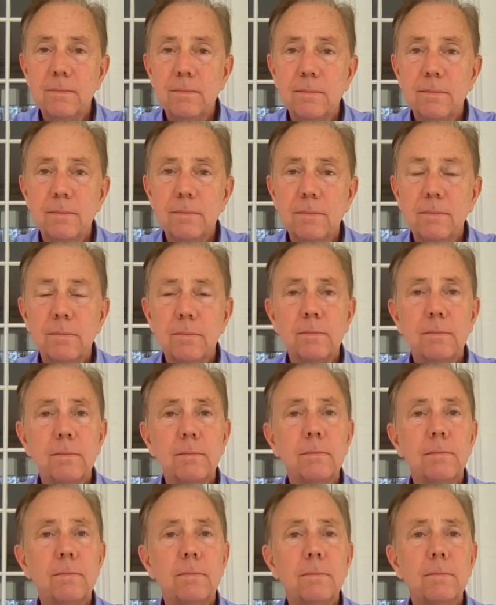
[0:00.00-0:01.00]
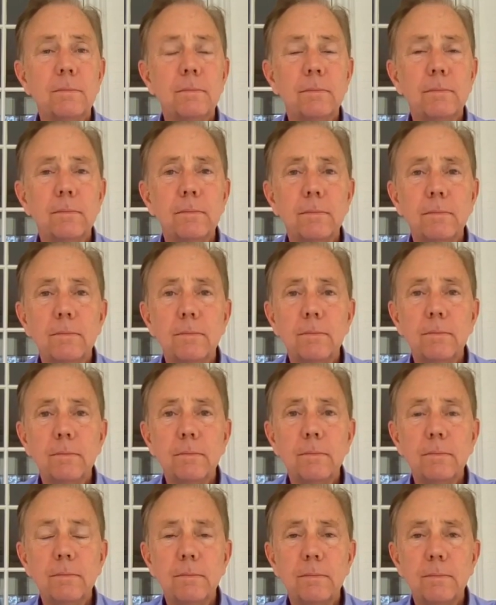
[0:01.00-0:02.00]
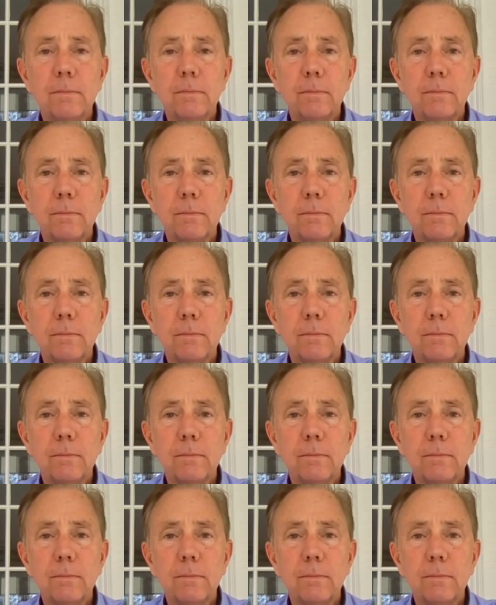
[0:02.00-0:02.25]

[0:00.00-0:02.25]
The person shown says nothing.